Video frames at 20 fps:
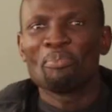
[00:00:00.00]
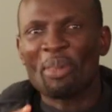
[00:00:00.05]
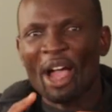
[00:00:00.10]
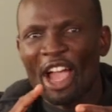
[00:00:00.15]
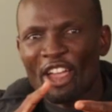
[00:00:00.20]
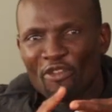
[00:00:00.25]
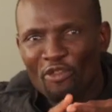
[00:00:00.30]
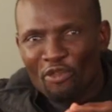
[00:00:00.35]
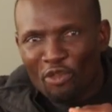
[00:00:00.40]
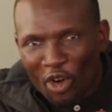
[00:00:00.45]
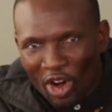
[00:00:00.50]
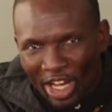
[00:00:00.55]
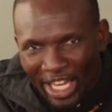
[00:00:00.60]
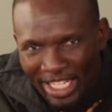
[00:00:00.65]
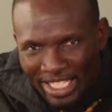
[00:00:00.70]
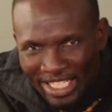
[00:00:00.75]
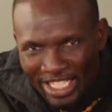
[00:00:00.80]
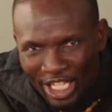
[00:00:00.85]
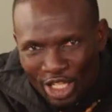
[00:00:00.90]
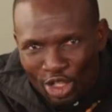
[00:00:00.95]
By
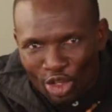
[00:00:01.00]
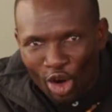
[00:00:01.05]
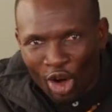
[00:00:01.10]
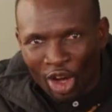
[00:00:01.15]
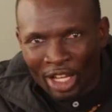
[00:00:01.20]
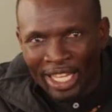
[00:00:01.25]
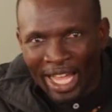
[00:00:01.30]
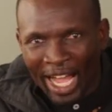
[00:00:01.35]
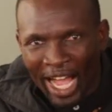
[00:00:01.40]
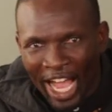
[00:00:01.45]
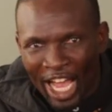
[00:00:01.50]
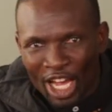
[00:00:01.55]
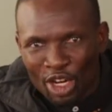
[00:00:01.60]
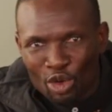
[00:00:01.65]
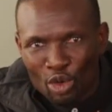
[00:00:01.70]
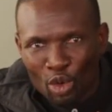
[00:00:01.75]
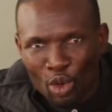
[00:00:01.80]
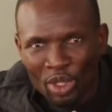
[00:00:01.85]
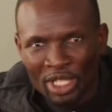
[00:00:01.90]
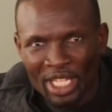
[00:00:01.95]
focusing on high
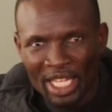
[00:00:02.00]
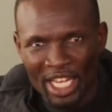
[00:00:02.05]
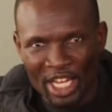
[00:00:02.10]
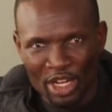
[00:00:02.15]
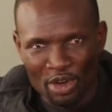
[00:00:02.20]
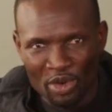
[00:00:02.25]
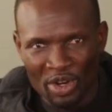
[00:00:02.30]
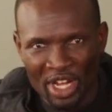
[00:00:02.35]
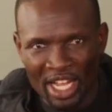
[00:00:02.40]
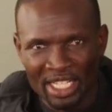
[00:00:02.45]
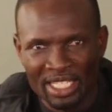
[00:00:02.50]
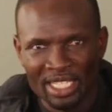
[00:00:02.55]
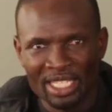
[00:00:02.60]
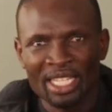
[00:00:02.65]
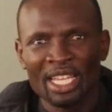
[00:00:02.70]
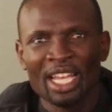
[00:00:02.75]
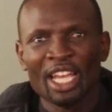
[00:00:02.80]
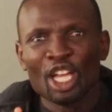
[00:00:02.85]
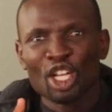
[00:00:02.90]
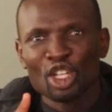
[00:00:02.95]
growth
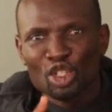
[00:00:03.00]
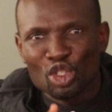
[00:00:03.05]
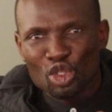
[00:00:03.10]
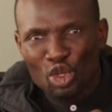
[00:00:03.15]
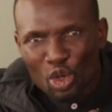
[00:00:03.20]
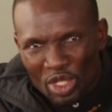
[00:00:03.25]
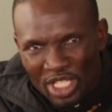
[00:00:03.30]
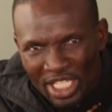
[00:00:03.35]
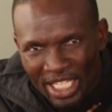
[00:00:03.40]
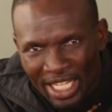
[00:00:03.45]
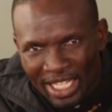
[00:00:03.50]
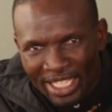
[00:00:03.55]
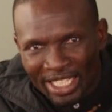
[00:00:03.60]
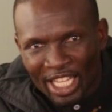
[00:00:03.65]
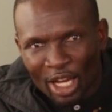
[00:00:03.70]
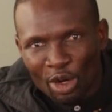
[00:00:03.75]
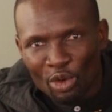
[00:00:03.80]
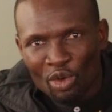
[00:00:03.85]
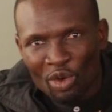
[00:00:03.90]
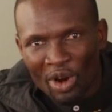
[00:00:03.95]
areas,
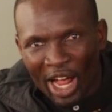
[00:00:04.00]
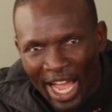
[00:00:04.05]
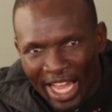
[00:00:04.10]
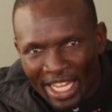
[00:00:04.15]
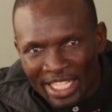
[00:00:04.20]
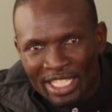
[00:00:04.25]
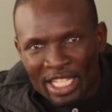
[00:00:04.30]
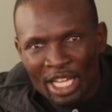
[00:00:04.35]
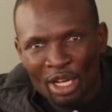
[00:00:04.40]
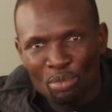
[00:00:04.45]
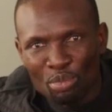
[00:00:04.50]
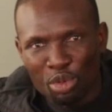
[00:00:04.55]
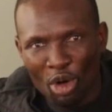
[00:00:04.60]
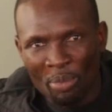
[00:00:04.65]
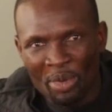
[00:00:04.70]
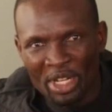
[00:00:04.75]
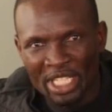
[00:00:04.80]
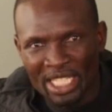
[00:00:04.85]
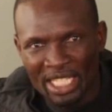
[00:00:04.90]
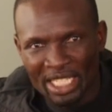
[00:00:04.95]
choosing the right
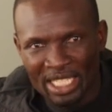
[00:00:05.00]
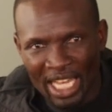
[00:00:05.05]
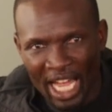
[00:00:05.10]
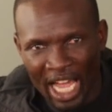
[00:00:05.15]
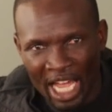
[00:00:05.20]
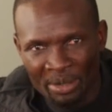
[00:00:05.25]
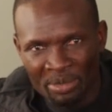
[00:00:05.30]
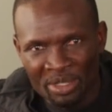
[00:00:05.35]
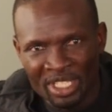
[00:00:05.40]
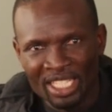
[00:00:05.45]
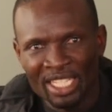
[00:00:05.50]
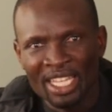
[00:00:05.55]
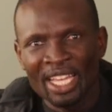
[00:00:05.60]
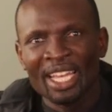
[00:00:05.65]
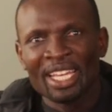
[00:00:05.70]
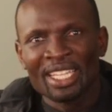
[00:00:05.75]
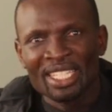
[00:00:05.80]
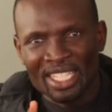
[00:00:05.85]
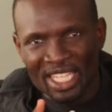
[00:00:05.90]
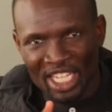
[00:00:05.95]
property types,
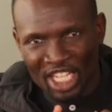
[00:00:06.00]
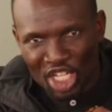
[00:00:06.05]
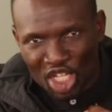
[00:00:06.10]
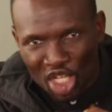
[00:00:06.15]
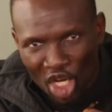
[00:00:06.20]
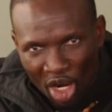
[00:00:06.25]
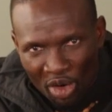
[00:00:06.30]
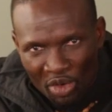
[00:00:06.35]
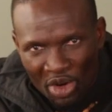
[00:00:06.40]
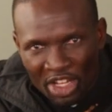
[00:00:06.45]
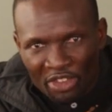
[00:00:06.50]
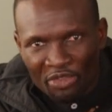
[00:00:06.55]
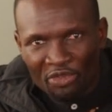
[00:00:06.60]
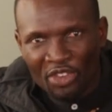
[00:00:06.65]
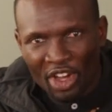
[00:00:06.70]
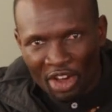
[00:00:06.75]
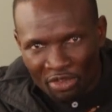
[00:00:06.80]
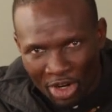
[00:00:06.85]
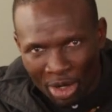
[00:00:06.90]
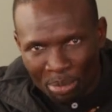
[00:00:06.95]
securing
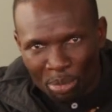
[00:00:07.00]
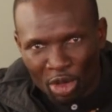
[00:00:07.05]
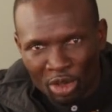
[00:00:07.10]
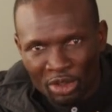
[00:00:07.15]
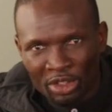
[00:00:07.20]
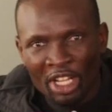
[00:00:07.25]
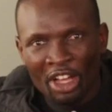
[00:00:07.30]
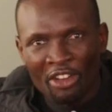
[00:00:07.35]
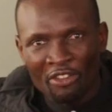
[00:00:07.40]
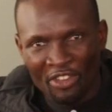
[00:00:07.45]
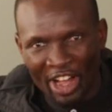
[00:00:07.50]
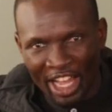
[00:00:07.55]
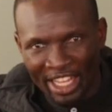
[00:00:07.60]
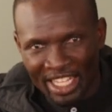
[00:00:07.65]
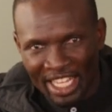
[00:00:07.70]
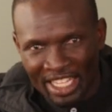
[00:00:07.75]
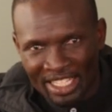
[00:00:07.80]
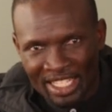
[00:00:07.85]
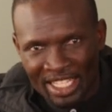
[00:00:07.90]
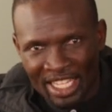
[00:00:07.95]
favorable
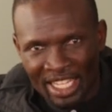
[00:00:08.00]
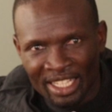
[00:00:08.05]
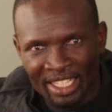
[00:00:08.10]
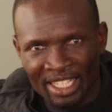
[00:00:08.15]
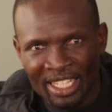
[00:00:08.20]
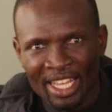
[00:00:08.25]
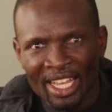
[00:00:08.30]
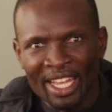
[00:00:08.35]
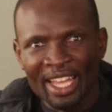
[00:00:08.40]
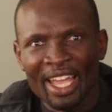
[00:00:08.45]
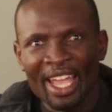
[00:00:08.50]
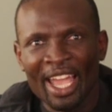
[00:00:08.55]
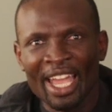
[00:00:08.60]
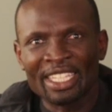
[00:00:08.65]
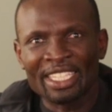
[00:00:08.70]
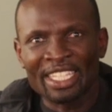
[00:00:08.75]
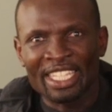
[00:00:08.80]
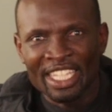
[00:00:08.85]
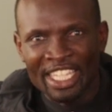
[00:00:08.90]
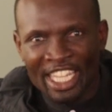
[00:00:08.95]
financing,
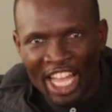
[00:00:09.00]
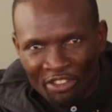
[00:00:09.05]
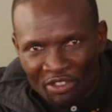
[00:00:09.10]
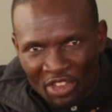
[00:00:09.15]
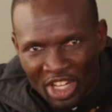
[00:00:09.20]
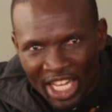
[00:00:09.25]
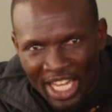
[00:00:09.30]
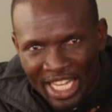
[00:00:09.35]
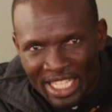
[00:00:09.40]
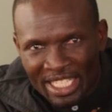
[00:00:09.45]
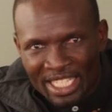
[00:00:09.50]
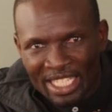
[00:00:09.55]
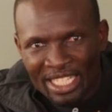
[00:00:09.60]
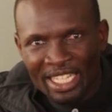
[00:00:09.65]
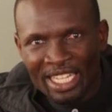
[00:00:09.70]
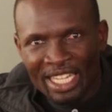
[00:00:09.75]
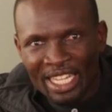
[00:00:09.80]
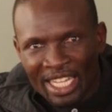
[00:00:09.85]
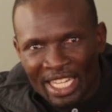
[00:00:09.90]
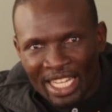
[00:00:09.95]
and
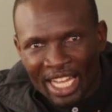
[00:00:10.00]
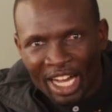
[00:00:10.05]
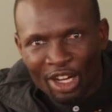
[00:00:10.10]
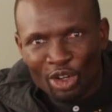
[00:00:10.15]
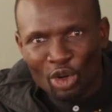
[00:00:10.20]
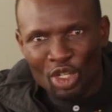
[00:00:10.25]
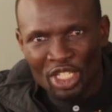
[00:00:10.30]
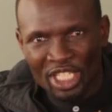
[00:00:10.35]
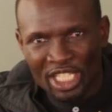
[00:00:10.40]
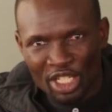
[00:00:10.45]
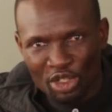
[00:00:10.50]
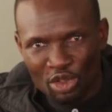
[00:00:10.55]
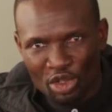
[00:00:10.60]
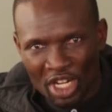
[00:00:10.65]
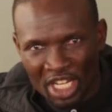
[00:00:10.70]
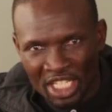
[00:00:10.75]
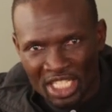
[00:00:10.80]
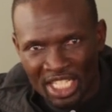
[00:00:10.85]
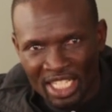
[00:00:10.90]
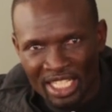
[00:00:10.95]
navigating legal
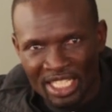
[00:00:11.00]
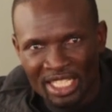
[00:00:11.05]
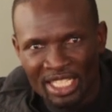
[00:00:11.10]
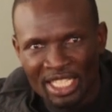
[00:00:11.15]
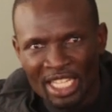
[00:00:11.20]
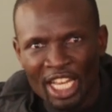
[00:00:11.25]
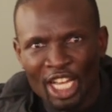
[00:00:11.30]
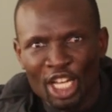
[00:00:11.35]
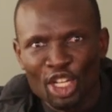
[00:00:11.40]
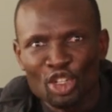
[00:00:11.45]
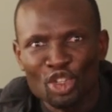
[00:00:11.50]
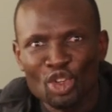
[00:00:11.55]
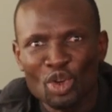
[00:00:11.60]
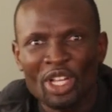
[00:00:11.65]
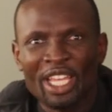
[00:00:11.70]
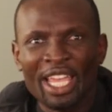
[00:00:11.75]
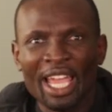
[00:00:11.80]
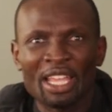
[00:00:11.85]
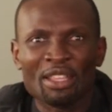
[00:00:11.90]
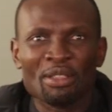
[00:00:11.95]
considerations,
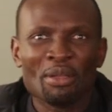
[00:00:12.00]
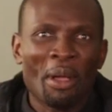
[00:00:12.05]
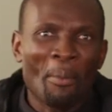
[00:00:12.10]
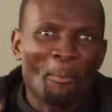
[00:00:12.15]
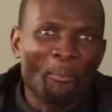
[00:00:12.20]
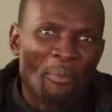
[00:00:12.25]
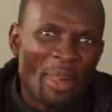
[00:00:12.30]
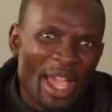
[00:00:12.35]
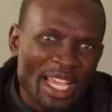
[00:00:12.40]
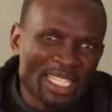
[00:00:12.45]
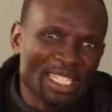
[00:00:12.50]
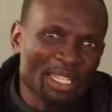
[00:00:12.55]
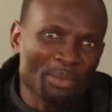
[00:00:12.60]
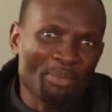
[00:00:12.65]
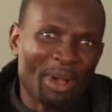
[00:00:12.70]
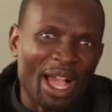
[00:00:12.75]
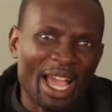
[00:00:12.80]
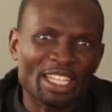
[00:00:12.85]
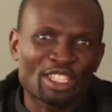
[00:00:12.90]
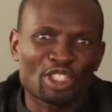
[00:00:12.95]
you can
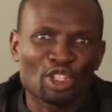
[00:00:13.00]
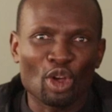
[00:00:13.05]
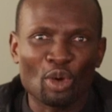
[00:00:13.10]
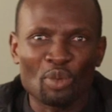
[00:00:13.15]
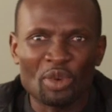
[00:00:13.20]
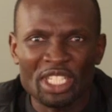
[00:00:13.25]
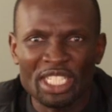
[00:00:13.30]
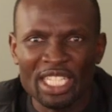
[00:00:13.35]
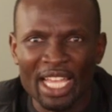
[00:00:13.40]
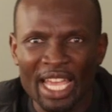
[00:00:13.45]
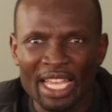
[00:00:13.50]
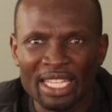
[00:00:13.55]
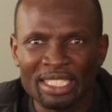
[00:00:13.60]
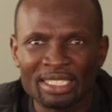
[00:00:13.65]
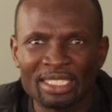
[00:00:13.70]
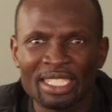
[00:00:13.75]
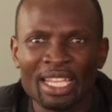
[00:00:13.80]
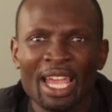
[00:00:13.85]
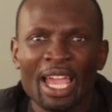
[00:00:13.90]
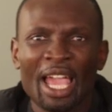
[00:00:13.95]
maximize your
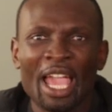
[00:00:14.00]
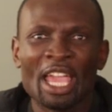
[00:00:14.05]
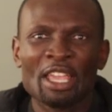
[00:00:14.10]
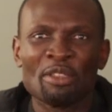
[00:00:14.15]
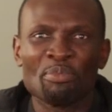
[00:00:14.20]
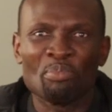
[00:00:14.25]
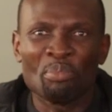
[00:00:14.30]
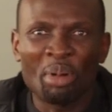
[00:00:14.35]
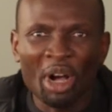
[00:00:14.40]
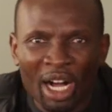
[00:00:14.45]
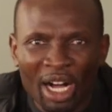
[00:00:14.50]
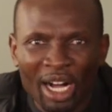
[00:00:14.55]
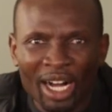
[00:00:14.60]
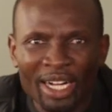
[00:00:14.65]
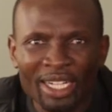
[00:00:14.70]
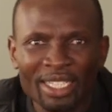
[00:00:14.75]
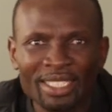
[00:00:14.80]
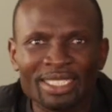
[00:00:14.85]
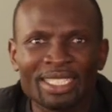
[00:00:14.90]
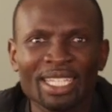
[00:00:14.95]
returns and
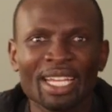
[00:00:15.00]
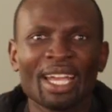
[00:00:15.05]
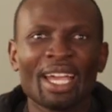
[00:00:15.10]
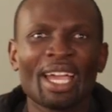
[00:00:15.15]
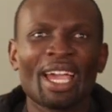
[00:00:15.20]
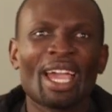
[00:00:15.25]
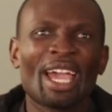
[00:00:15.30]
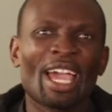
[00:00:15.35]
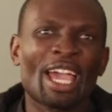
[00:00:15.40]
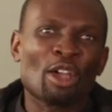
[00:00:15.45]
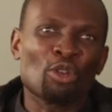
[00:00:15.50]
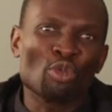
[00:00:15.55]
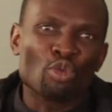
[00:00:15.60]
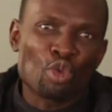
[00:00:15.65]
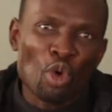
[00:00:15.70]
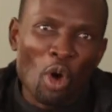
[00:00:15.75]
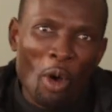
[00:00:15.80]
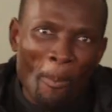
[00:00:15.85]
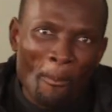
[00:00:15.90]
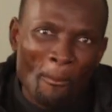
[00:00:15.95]
build a
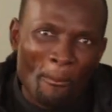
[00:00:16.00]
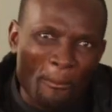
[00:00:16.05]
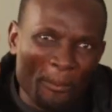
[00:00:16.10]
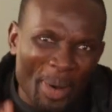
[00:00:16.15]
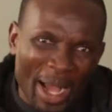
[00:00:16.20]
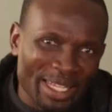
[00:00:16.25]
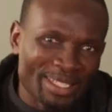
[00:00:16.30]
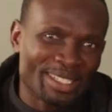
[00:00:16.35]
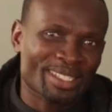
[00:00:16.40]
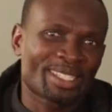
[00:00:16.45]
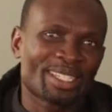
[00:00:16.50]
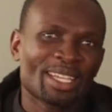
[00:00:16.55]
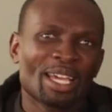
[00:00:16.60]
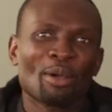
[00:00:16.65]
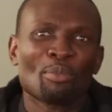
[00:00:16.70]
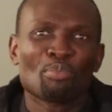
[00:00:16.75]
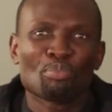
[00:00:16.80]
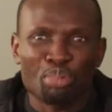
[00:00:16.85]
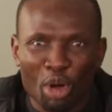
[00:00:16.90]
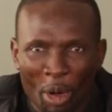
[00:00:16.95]
robust
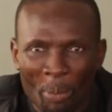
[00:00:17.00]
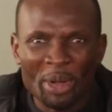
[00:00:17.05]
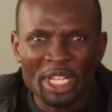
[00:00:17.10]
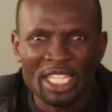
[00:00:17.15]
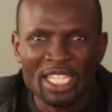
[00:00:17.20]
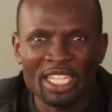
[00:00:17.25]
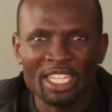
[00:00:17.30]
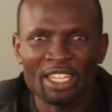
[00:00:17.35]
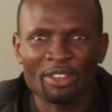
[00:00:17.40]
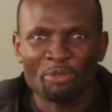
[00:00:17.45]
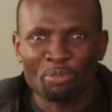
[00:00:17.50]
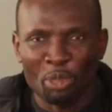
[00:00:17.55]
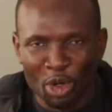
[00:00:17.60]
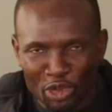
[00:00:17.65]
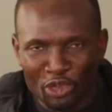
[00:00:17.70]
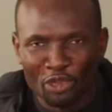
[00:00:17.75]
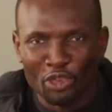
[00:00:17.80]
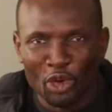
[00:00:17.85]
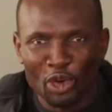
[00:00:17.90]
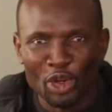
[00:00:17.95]
property
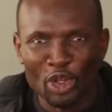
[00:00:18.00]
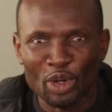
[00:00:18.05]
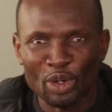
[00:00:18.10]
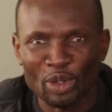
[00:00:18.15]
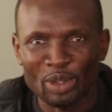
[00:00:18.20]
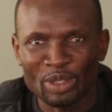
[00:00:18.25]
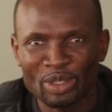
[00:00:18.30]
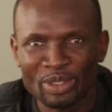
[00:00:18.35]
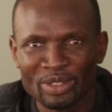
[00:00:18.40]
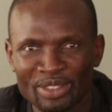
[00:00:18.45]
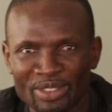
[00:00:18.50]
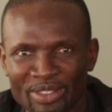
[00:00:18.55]
portfolio.